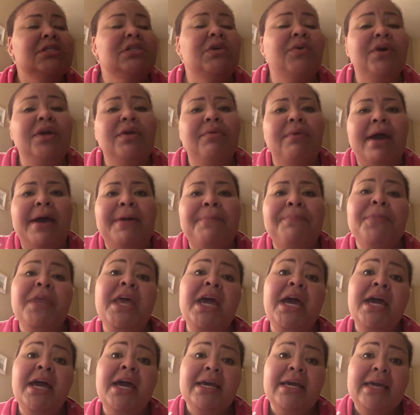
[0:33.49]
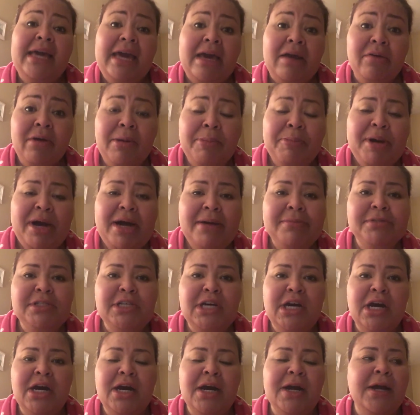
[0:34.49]
So anyway, got her a
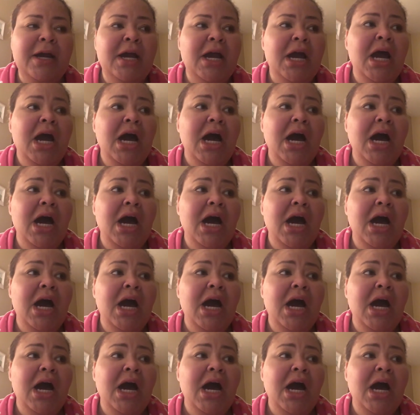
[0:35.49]
Pop-Tart,